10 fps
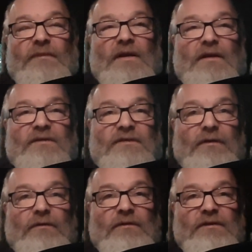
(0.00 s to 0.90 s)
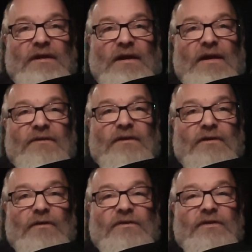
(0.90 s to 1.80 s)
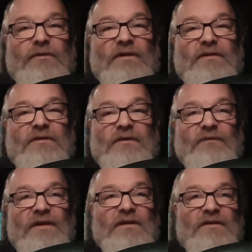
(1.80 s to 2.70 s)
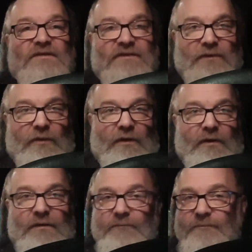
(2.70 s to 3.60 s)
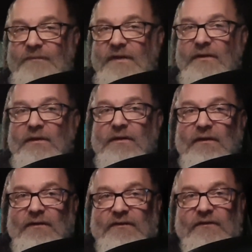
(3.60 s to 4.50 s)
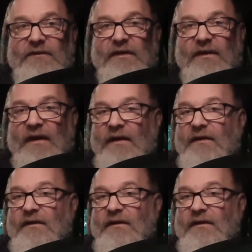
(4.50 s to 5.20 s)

and so then I had to go to a convenience store to get